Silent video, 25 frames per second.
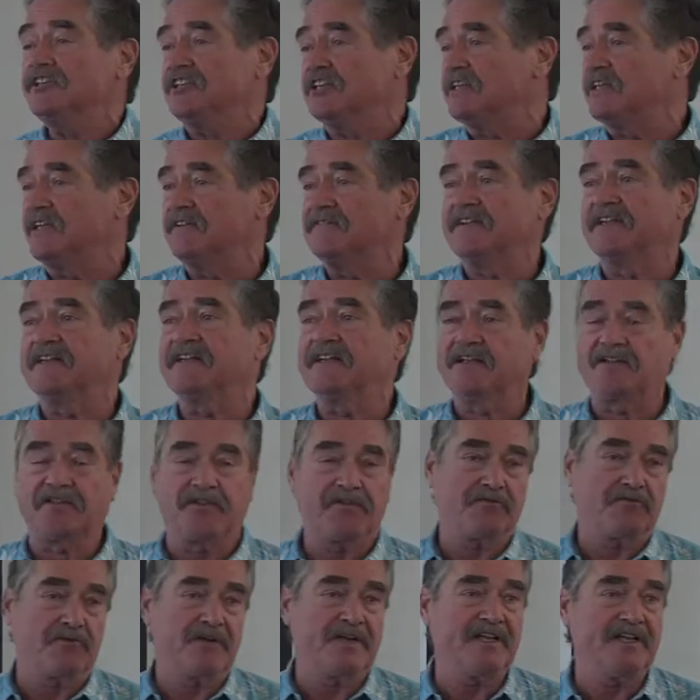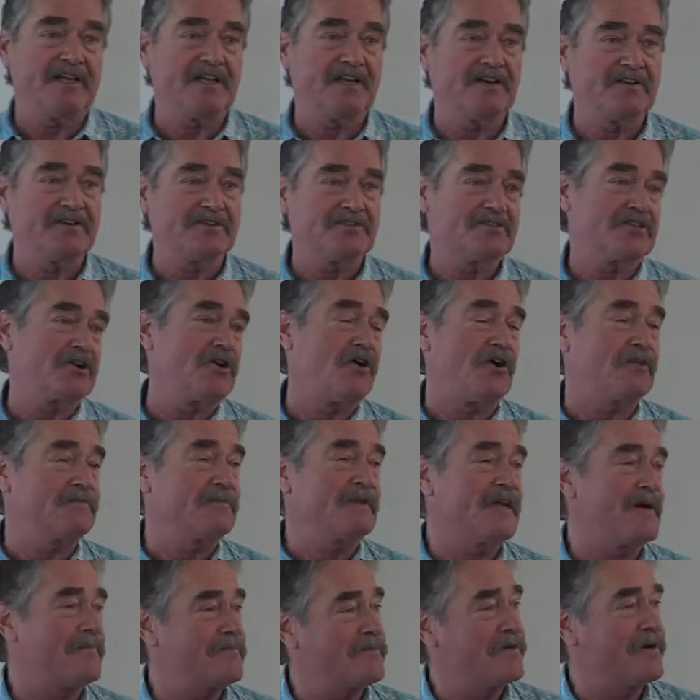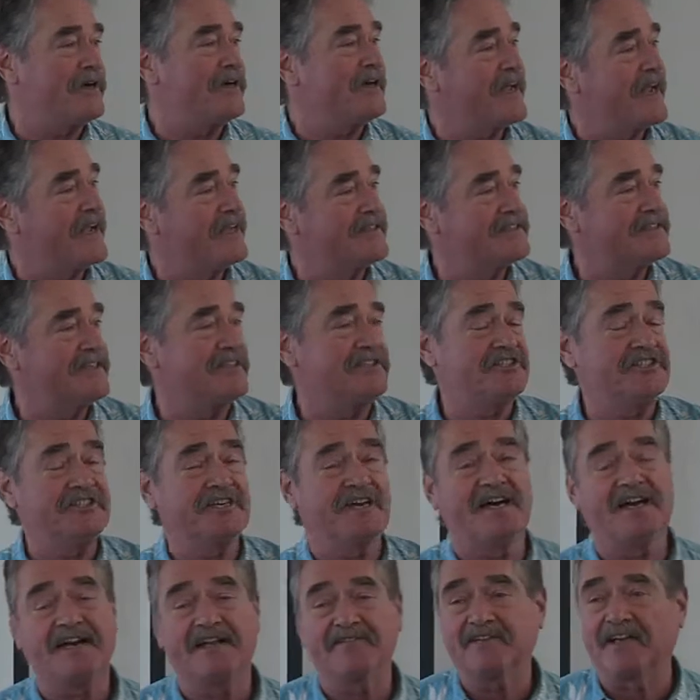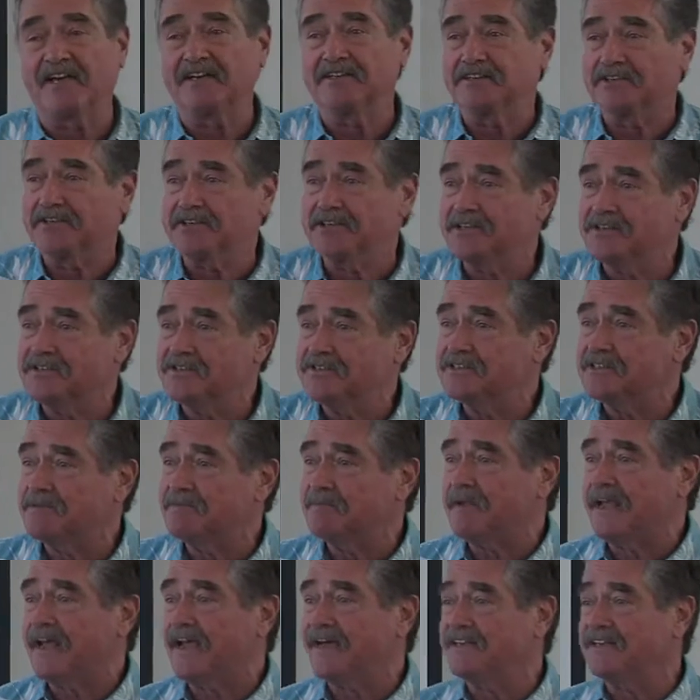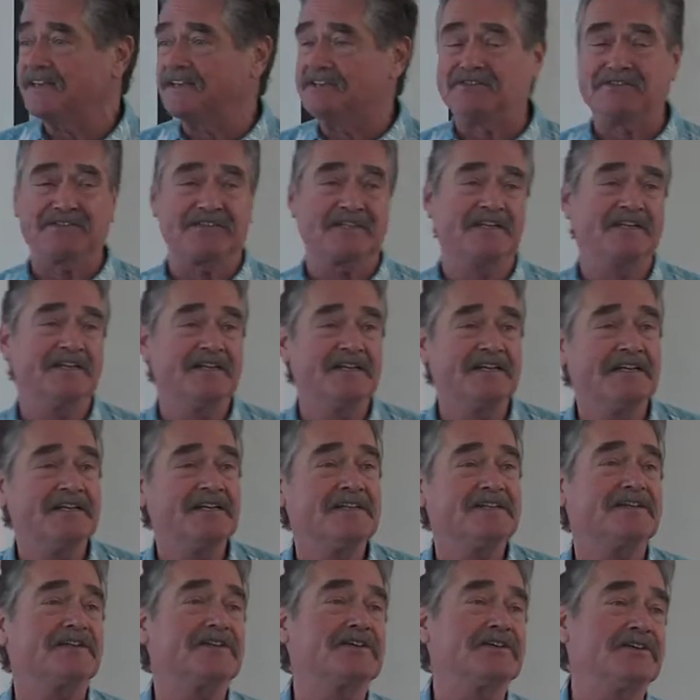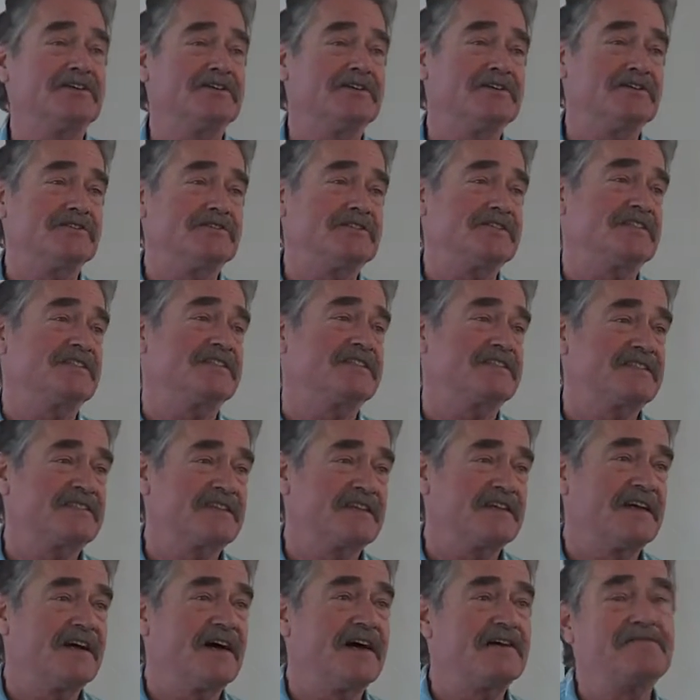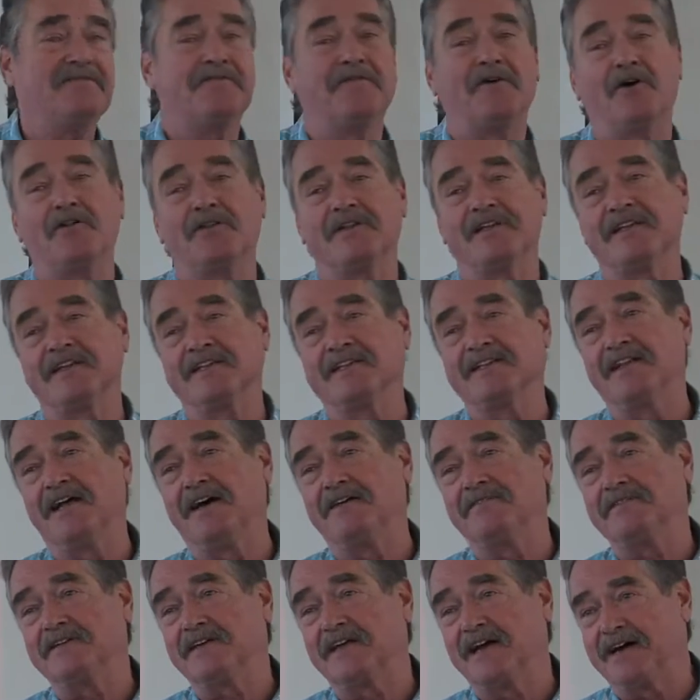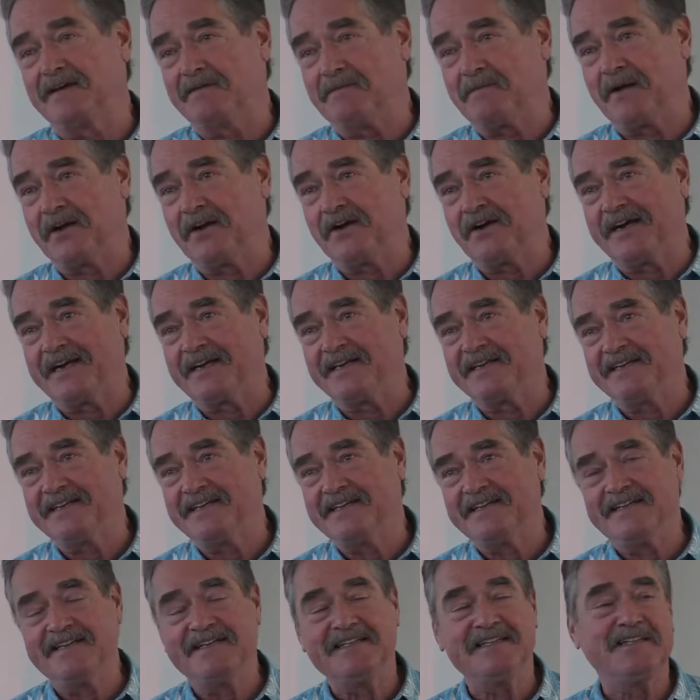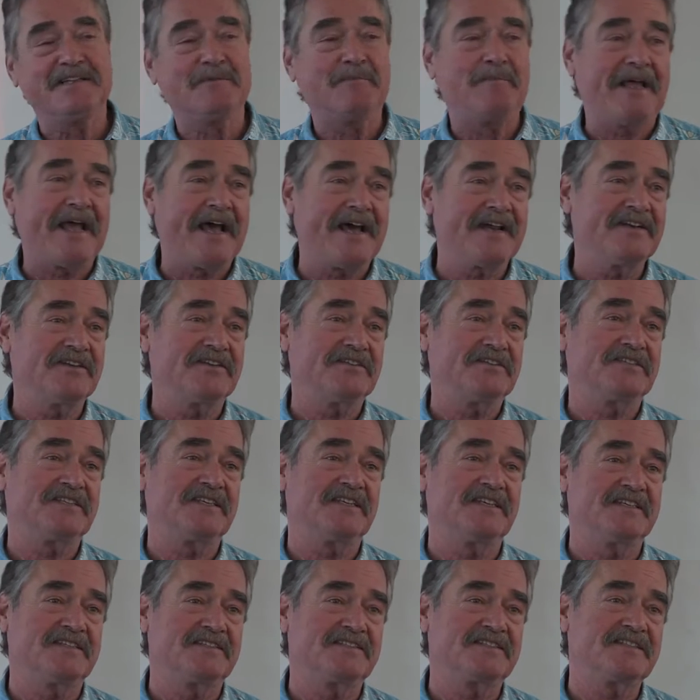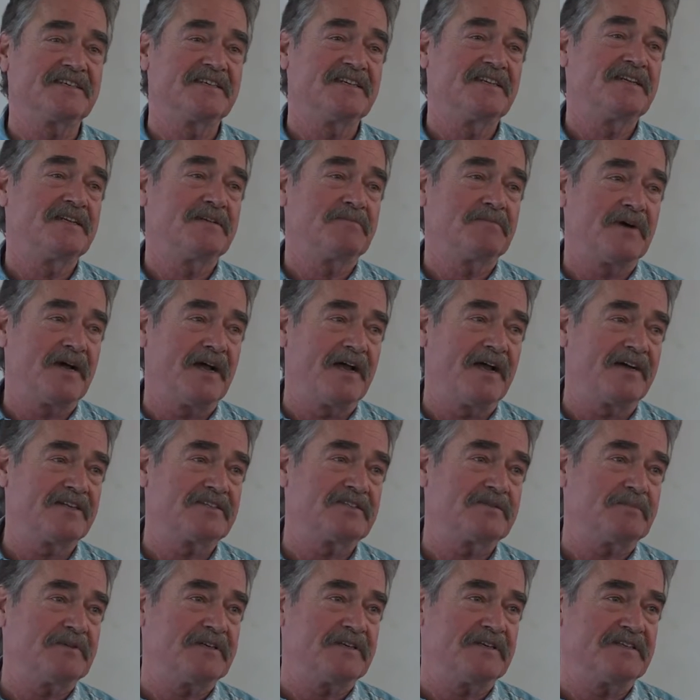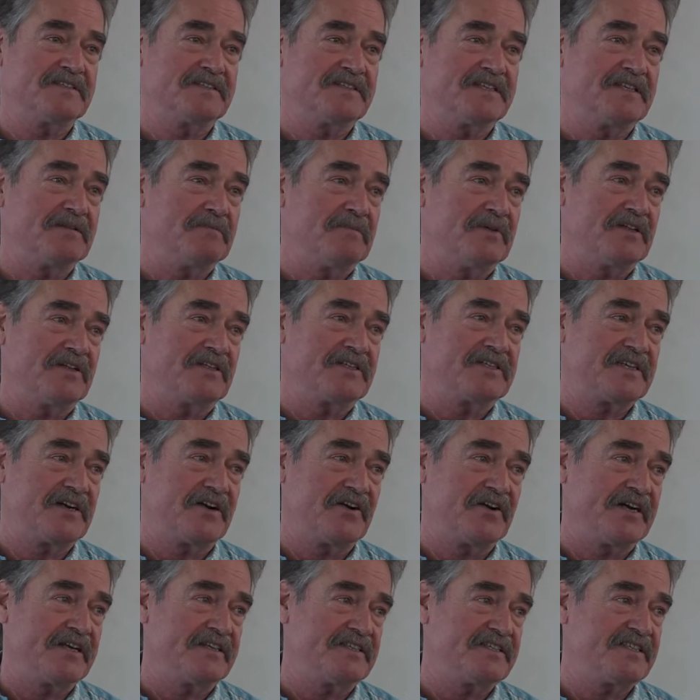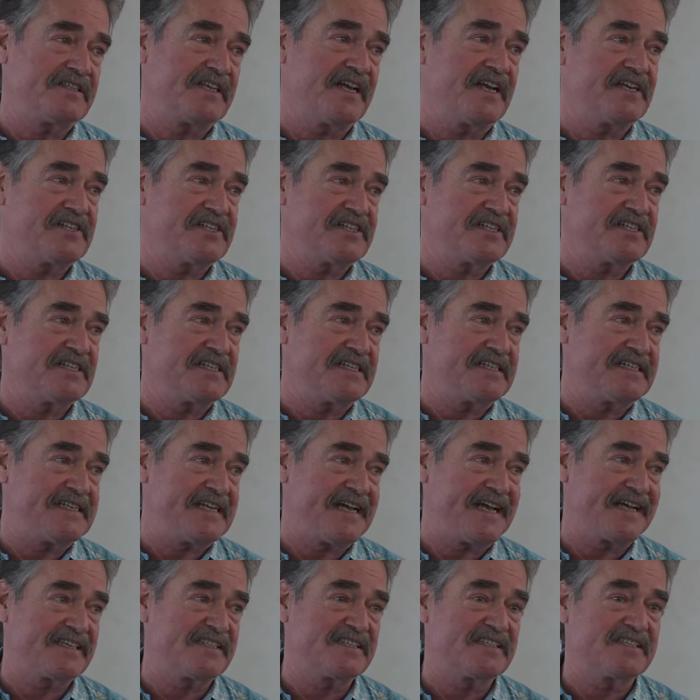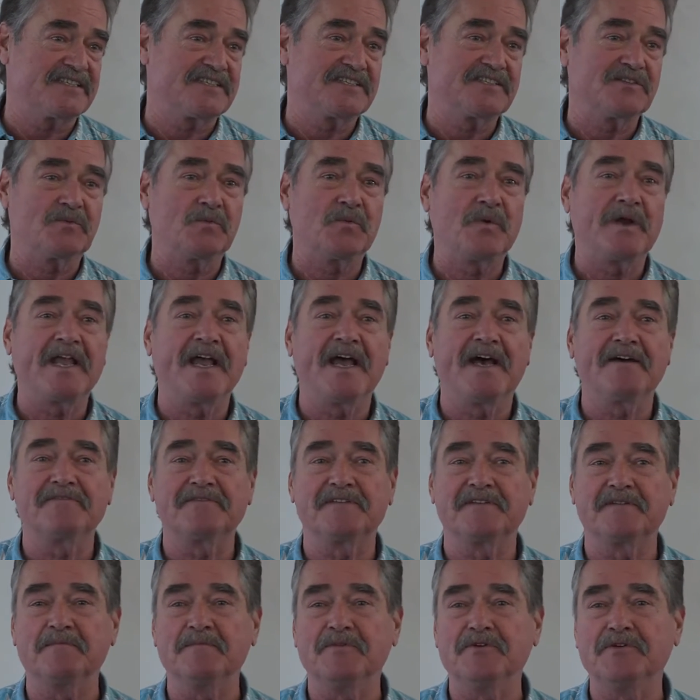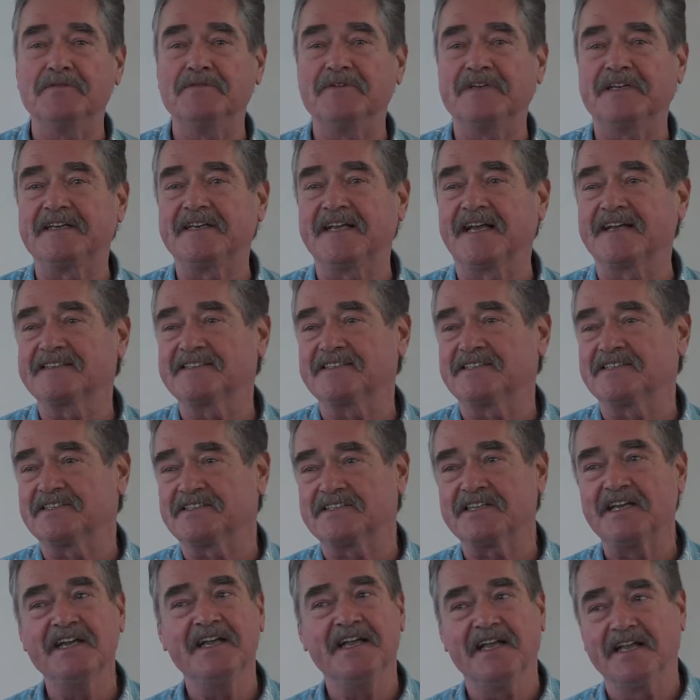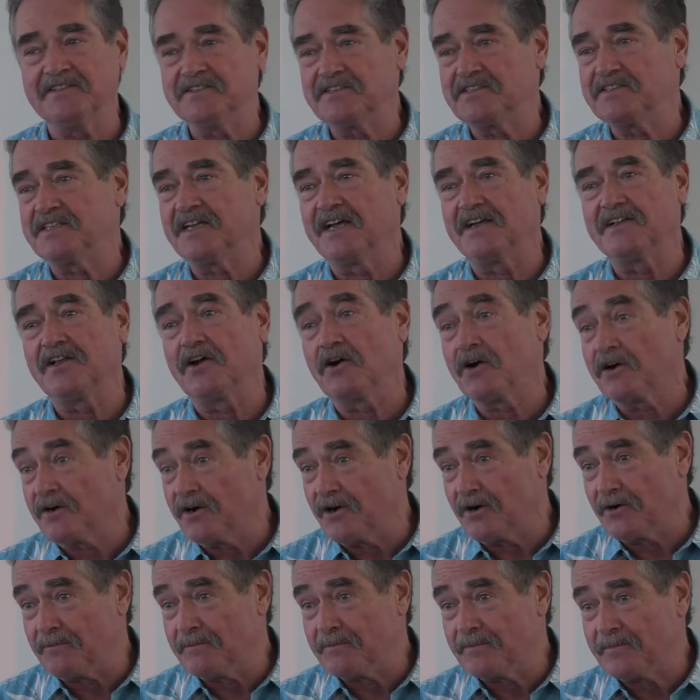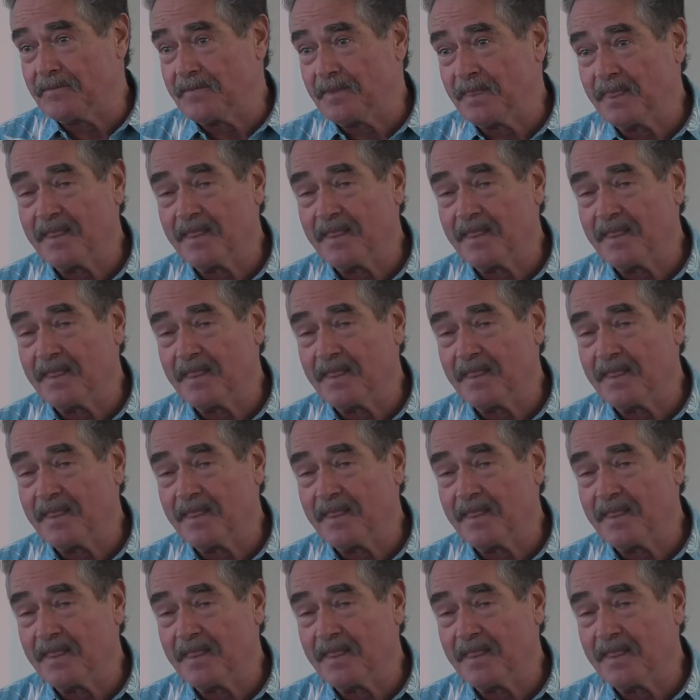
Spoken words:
She lived in it 3 years, called me up one day and said, John, I've got good news and bad news. The good news is I've fallen in love and gotten married. The bad news is my husband is in the military and he's stationed in Texas, and we have to move to Texas and sell our home.